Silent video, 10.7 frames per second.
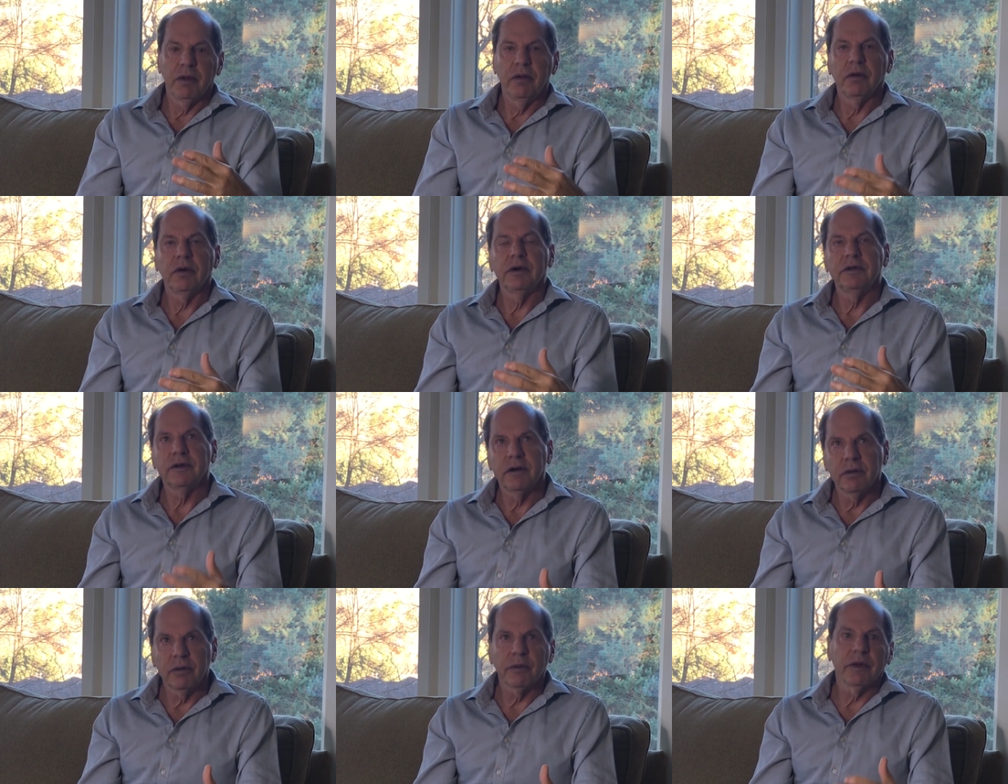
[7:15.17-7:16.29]
annoyed. I
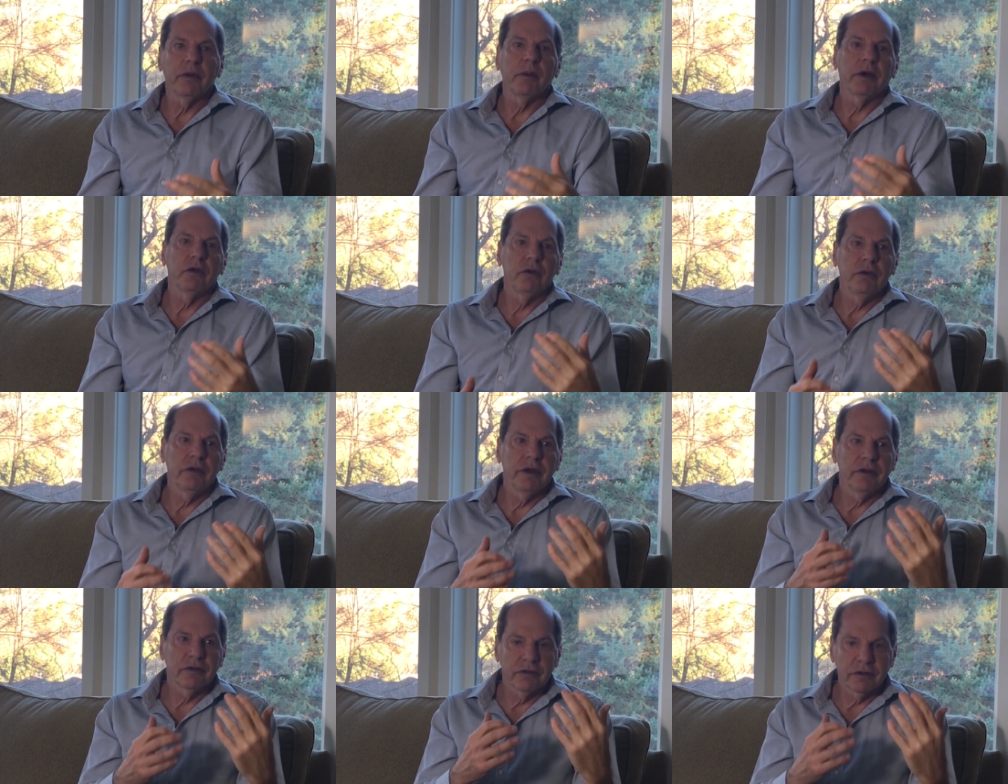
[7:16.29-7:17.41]
don't really want to do
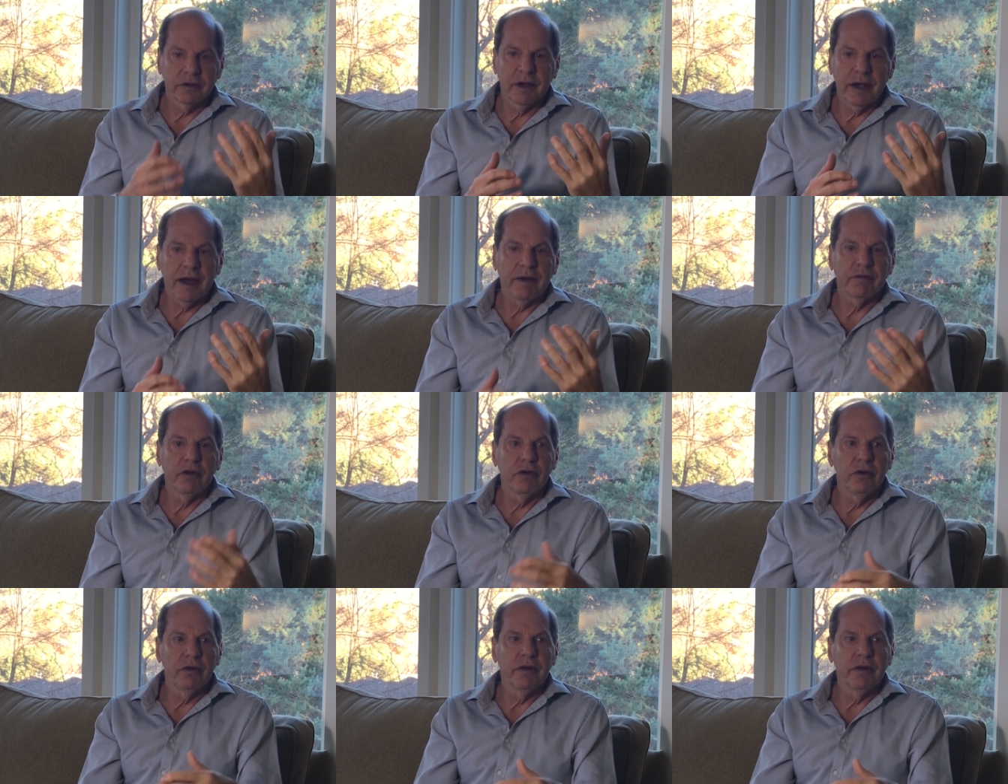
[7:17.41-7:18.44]
this. I have to do